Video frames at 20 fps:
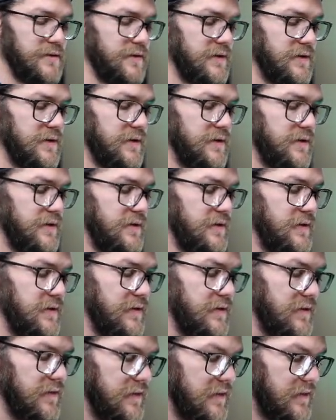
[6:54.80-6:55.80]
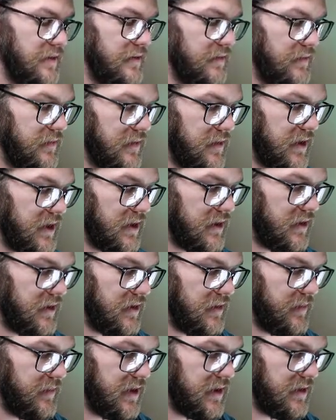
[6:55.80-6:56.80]
card. Well, not
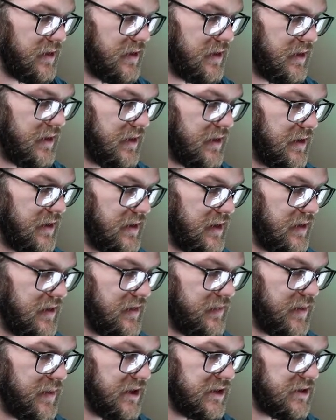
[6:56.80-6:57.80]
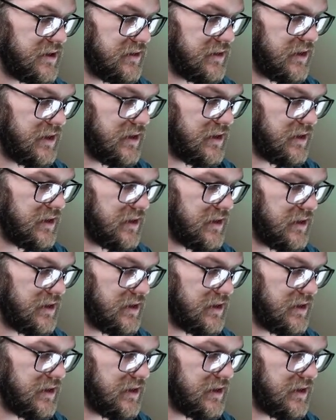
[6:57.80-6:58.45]
card, but there's the Pikachu card.